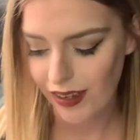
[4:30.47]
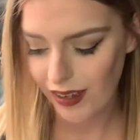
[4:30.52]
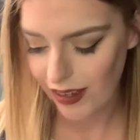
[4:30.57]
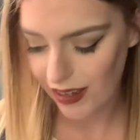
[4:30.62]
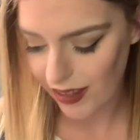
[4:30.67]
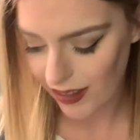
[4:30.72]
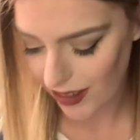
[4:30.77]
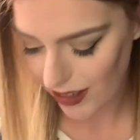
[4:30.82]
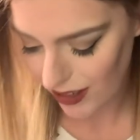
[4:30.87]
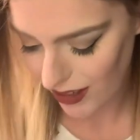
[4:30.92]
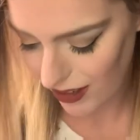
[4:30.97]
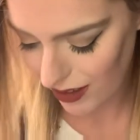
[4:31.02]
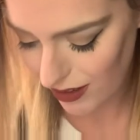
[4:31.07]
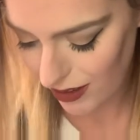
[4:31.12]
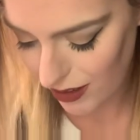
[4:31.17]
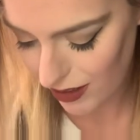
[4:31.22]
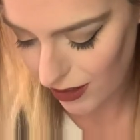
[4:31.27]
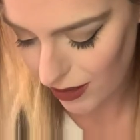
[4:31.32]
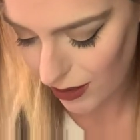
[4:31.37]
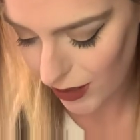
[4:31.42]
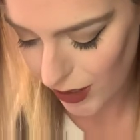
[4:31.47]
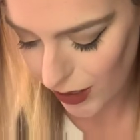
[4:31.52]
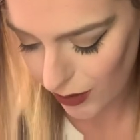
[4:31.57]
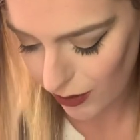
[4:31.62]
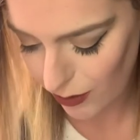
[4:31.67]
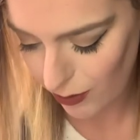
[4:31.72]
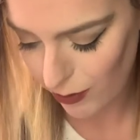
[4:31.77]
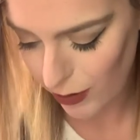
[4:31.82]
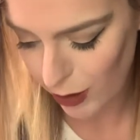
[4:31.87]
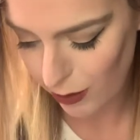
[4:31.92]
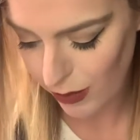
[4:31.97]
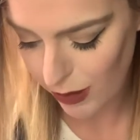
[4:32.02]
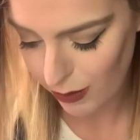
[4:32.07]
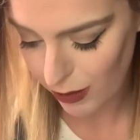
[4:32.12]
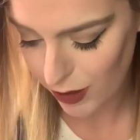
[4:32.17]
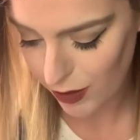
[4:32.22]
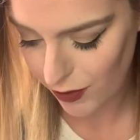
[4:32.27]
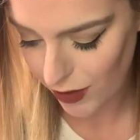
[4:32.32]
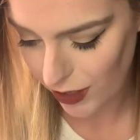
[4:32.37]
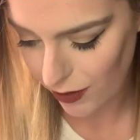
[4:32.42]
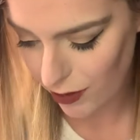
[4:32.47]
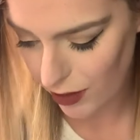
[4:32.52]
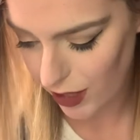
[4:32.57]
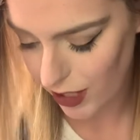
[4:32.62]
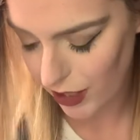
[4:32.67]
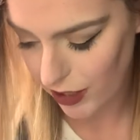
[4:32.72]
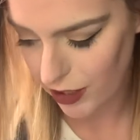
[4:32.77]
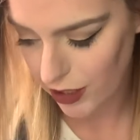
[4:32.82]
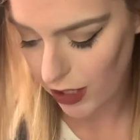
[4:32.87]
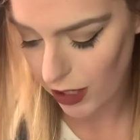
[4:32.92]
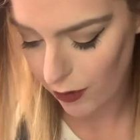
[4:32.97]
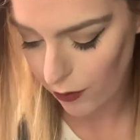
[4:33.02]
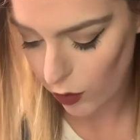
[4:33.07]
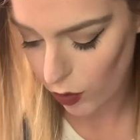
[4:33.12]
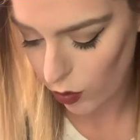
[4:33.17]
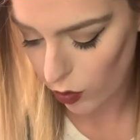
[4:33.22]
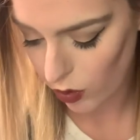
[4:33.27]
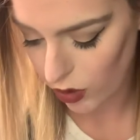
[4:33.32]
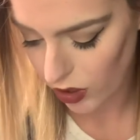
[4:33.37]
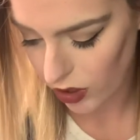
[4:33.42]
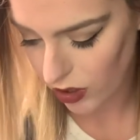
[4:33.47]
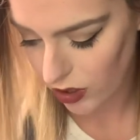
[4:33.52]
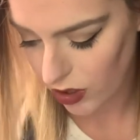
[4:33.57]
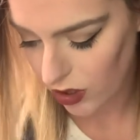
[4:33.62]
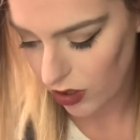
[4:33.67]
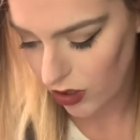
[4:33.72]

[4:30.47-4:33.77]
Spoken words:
And then one of my most favourite things that I've ordered